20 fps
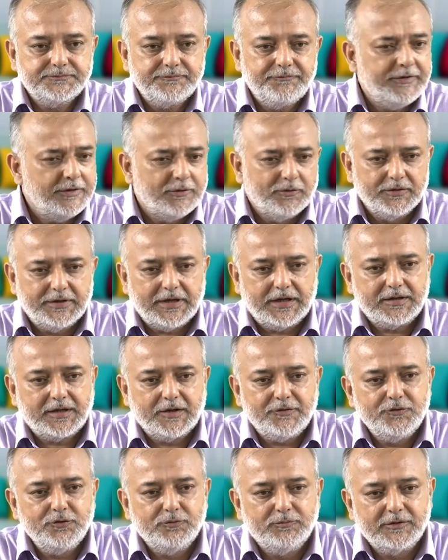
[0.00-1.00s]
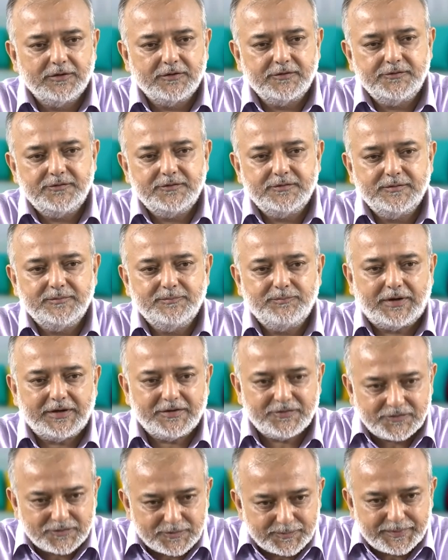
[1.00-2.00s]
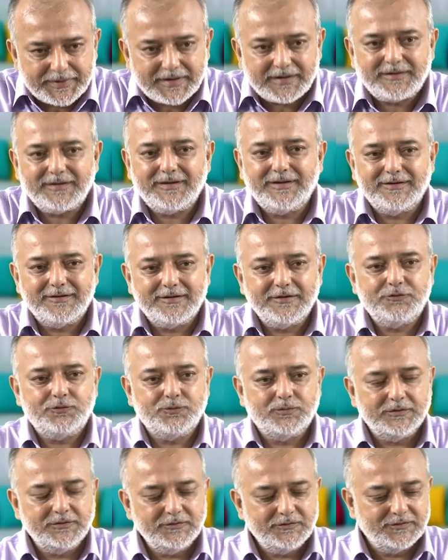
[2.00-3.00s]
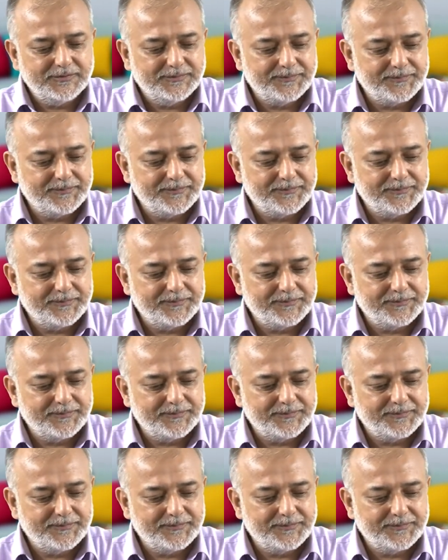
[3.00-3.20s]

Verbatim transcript: we know that consumers participate in rituals